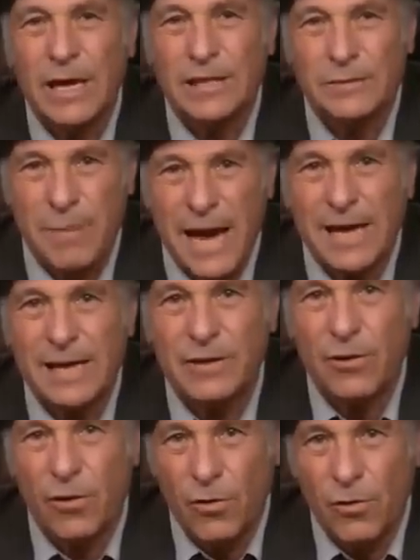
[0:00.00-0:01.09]
it's backing
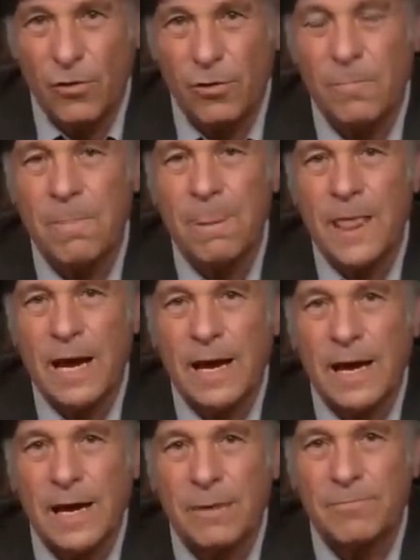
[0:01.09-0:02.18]
the whole
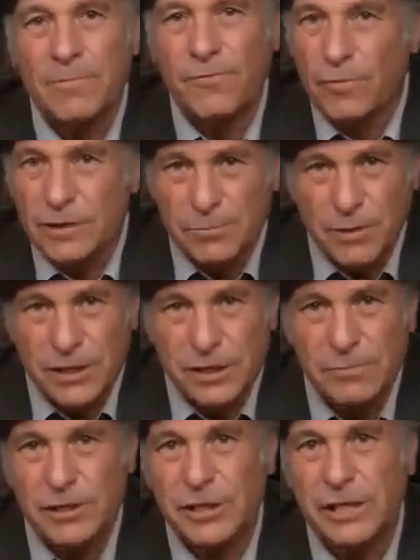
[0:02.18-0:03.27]
um, vote
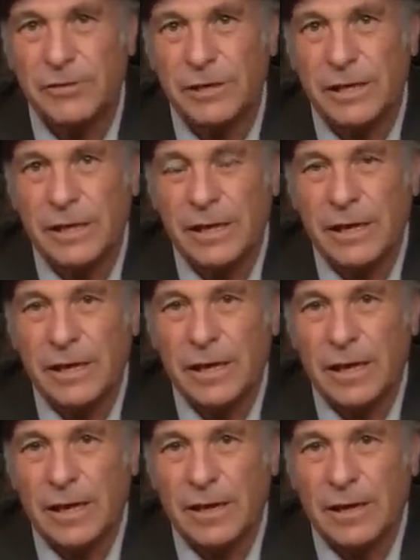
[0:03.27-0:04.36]
suppression machinery
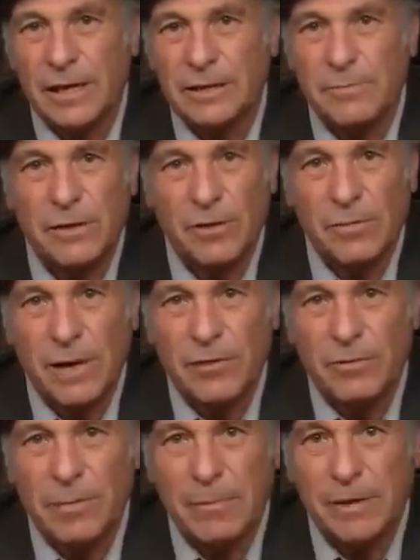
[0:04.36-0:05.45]
uh, that's being run by
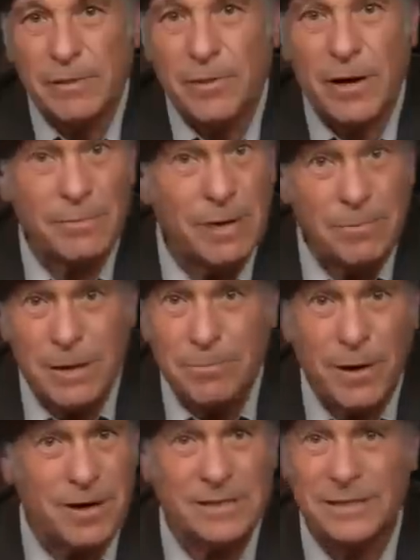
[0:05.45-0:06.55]
the Republican Party. I'm not being
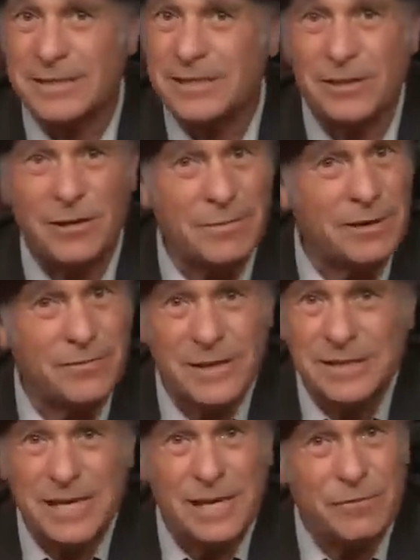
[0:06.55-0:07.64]
partisan. This, you know, I'm an
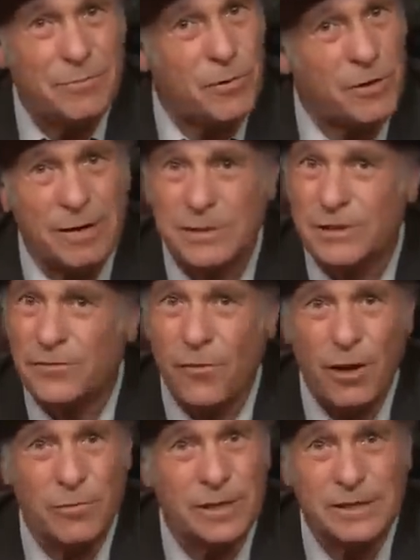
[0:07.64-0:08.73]
investigative reporter. i have we
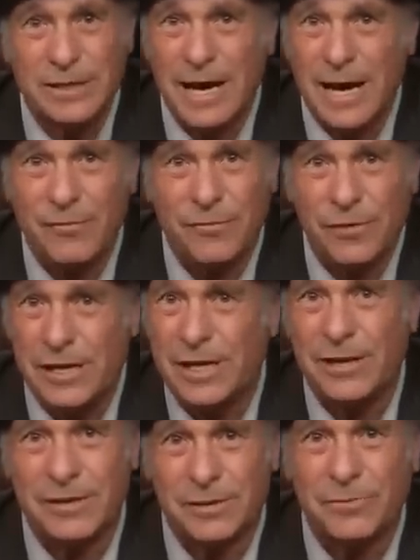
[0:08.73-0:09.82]
following seconds, this guy Greg. for
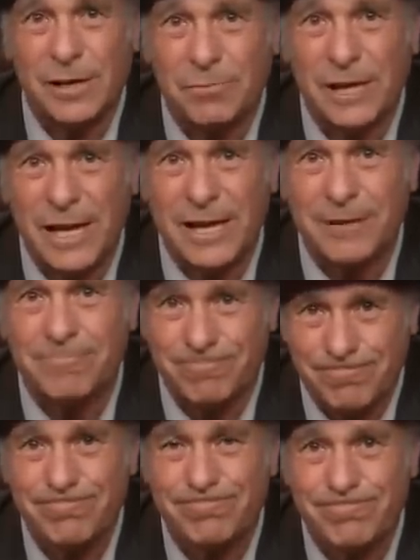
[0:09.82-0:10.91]
years around the planet.
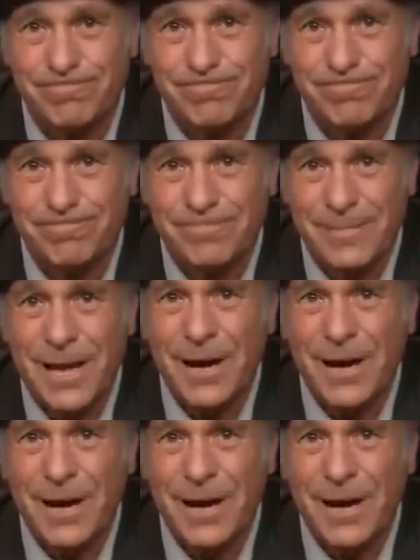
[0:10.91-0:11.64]
Greg, I want